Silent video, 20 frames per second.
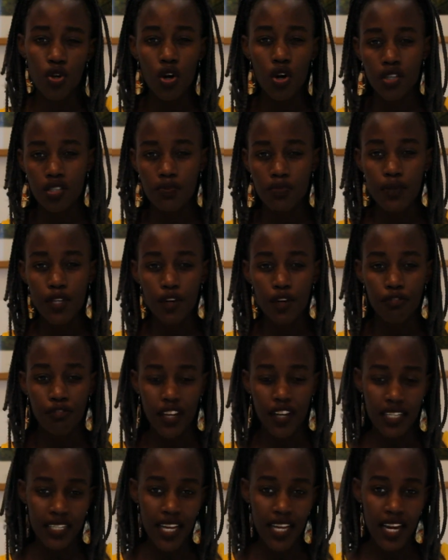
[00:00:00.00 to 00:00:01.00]
not be
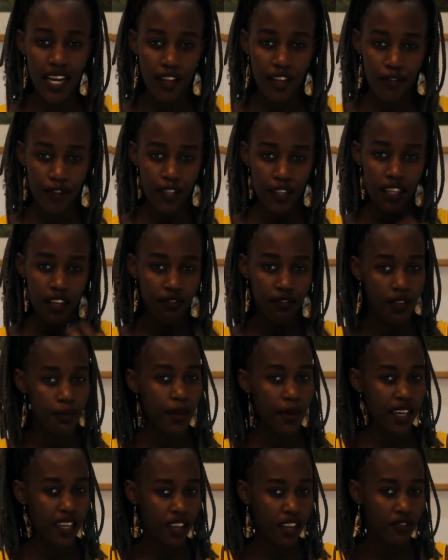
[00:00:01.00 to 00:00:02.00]
offended if you give
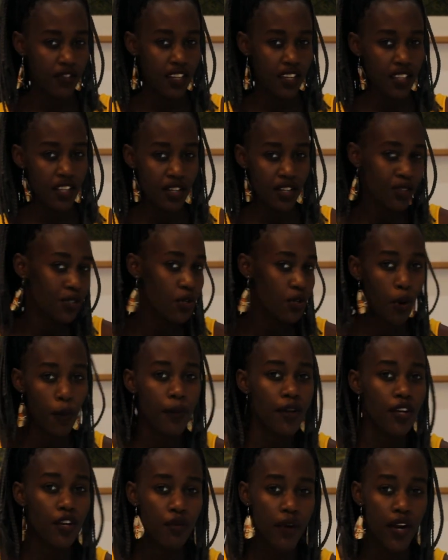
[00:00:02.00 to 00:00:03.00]
them a gift and they don't
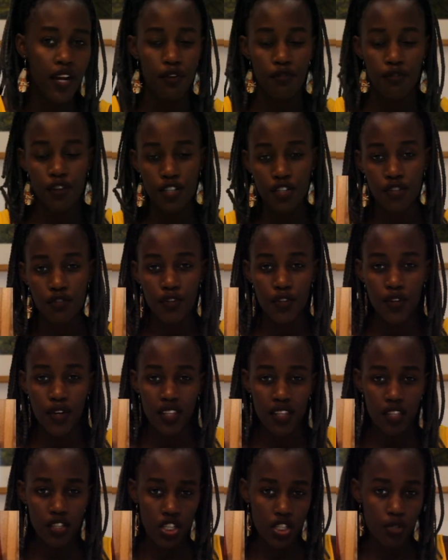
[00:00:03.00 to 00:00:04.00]
open it right in front of you
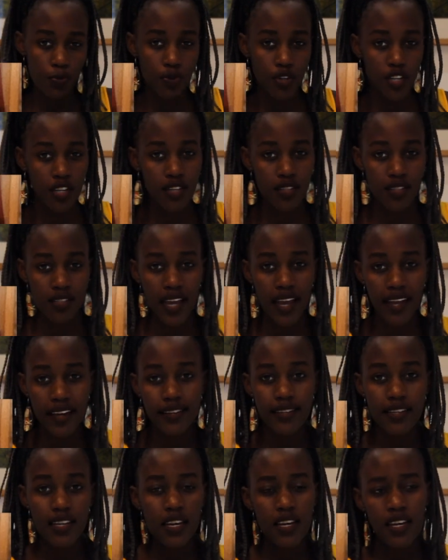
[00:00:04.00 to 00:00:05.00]
and they just put it
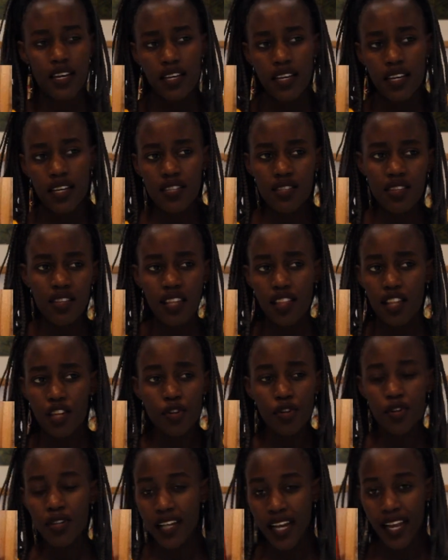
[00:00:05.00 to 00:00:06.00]
aside. It's not that
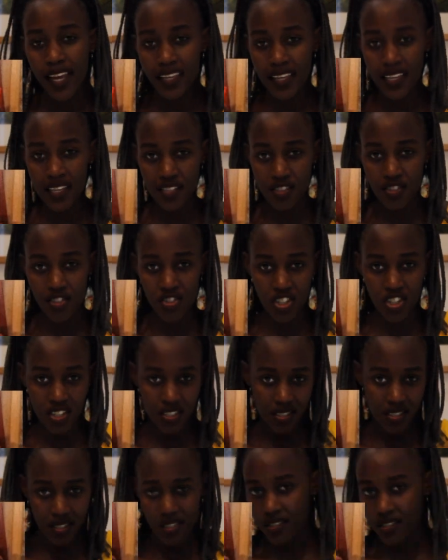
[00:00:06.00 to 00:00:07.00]
they don't like it, it's
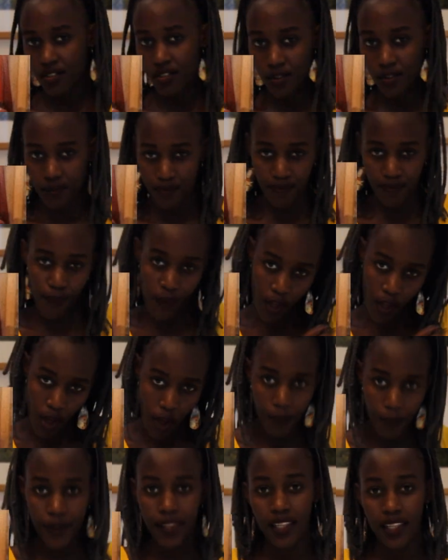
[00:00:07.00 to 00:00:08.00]
just, you know, they
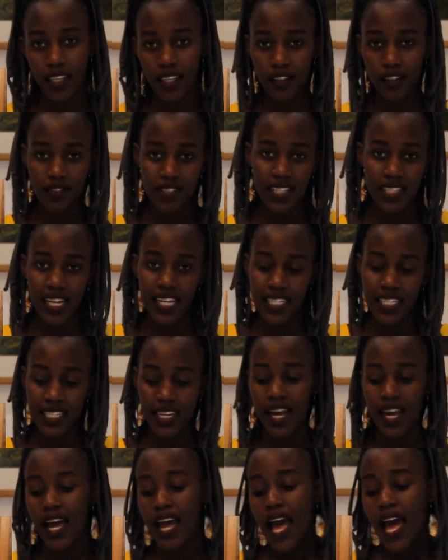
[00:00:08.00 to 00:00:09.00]
open the gifts
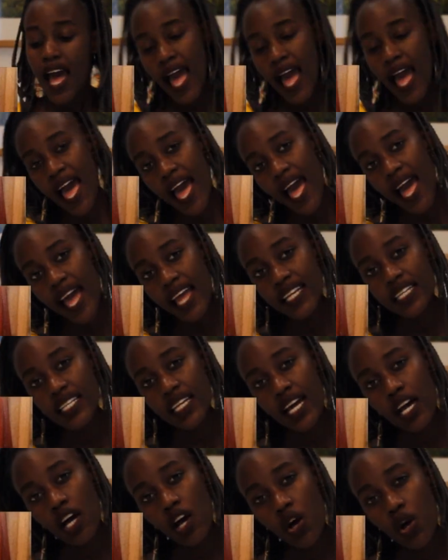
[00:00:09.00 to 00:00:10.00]
later.
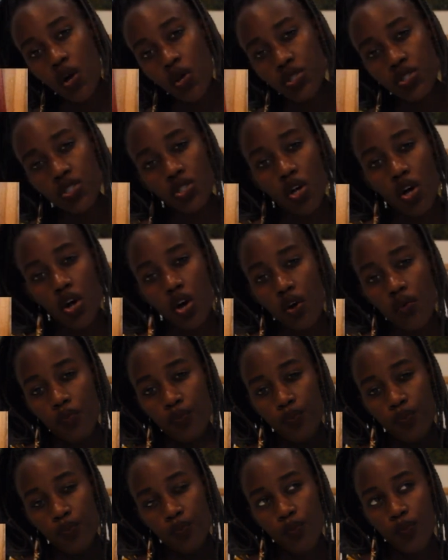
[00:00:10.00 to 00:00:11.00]
And also
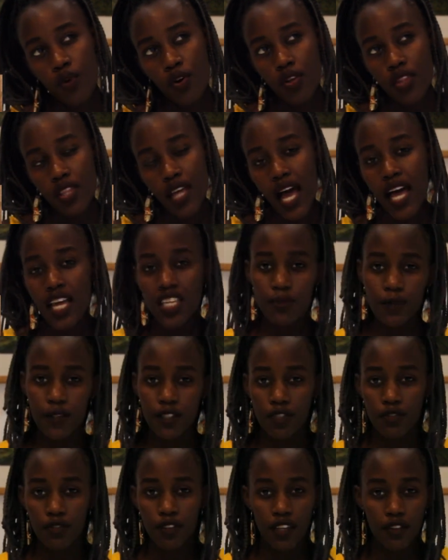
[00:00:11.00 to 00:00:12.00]
on the
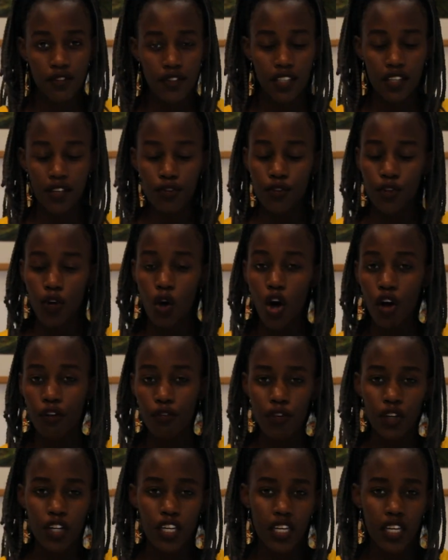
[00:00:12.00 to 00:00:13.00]
aspect of gifts, if you're
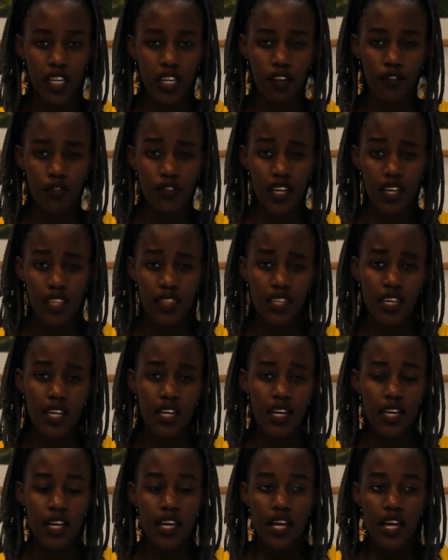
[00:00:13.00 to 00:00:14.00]
offering a gift, I
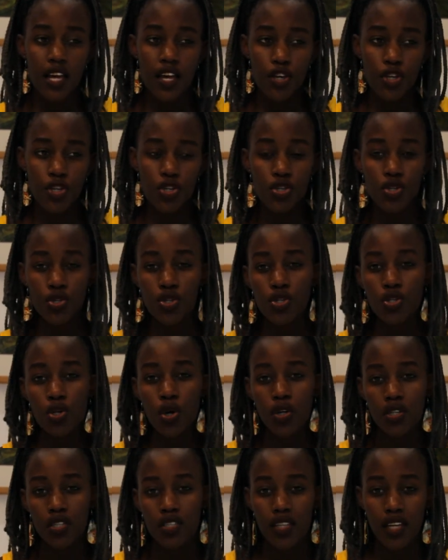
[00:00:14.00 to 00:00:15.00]
think you should
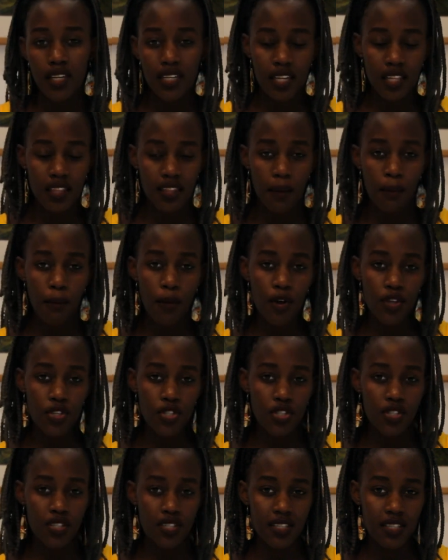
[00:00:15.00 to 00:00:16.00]
note that the
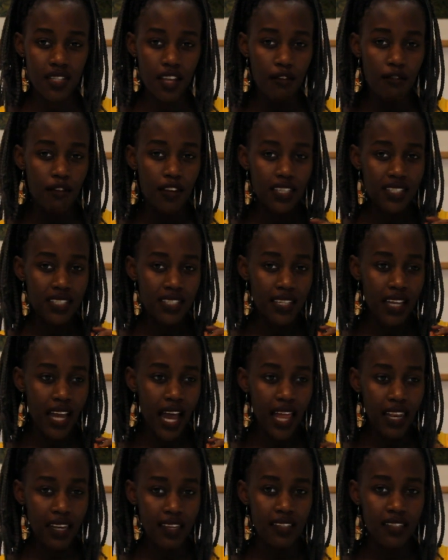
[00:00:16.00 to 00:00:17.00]
safest
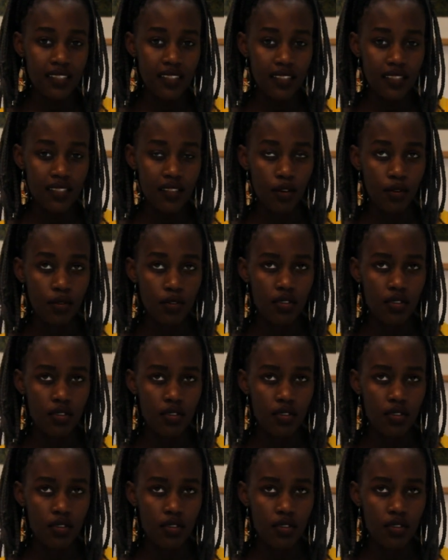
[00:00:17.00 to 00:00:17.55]
colors